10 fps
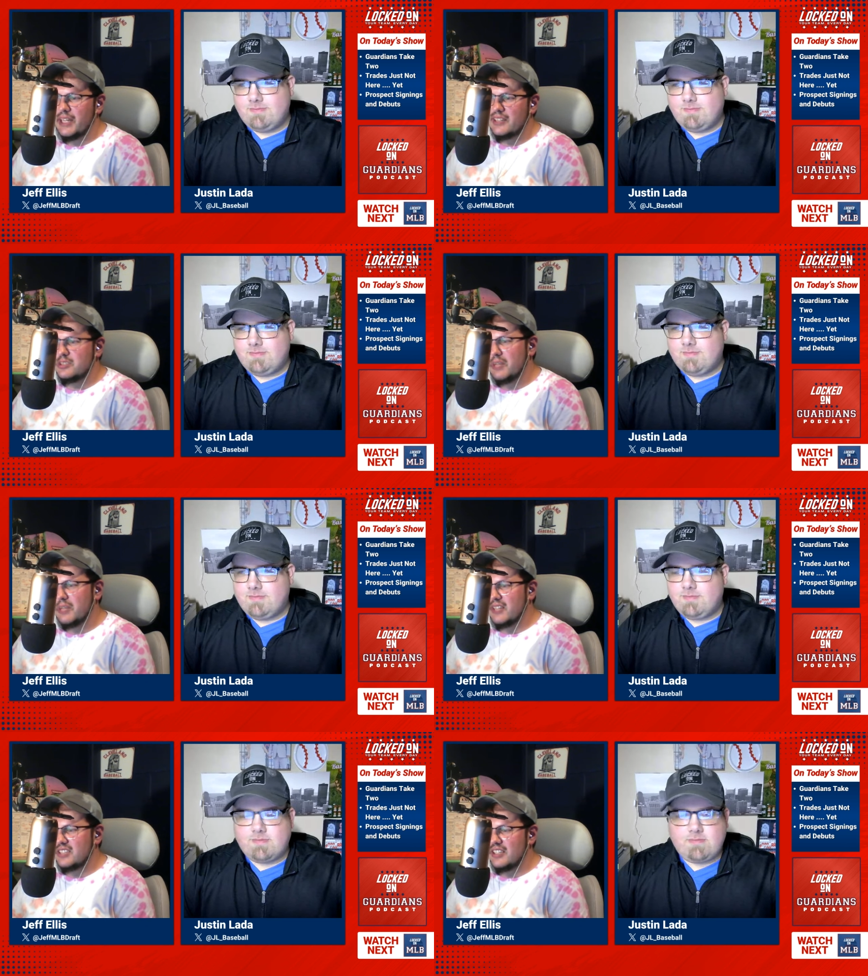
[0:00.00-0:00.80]

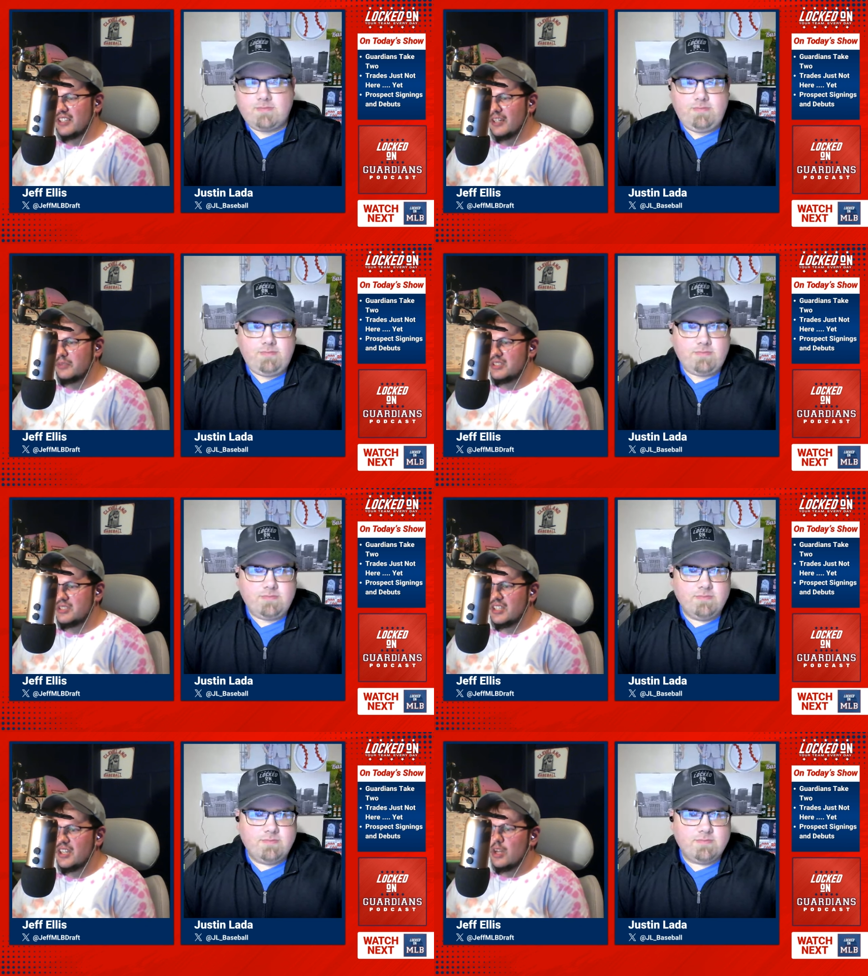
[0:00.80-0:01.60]
Speaker 1: SupplyHouse.com is the
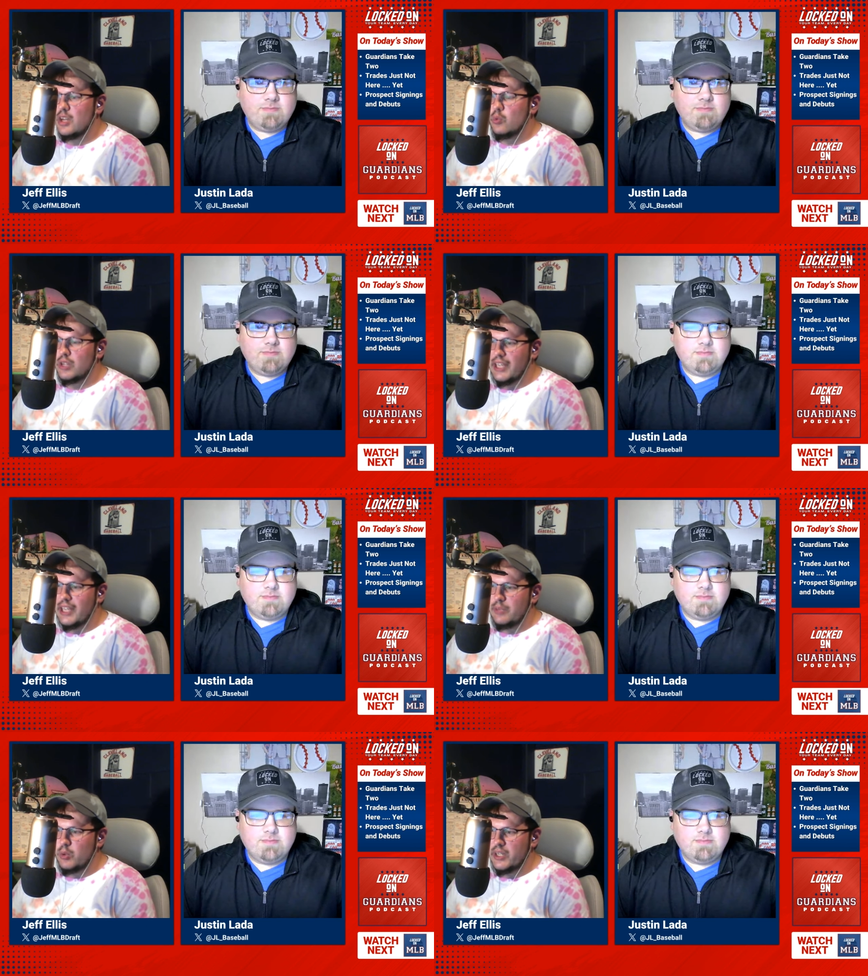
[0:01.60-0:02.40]
reliable
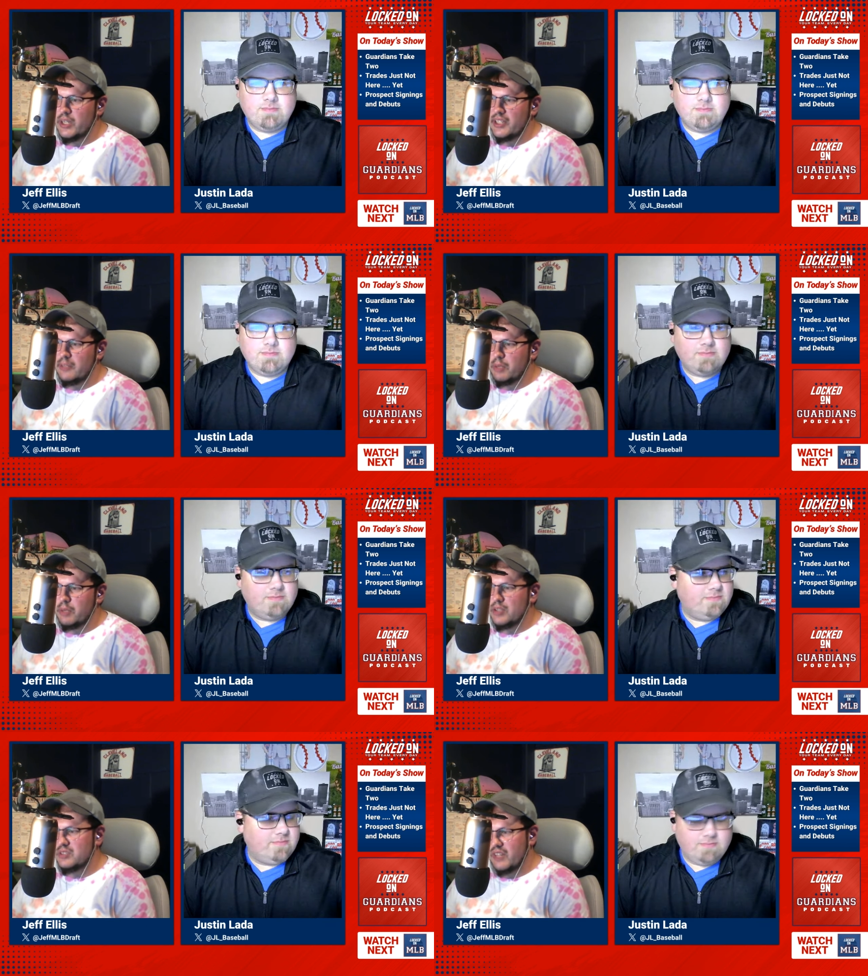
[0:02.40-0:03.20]
way to get parts
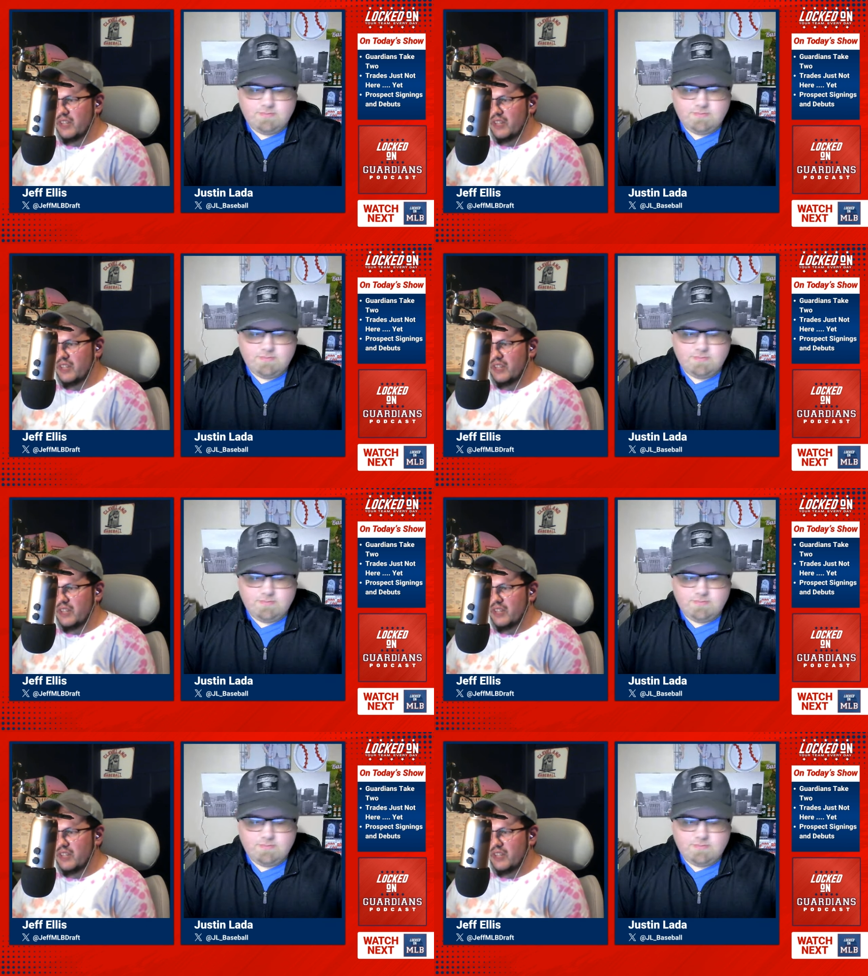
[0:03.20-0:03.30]
fast.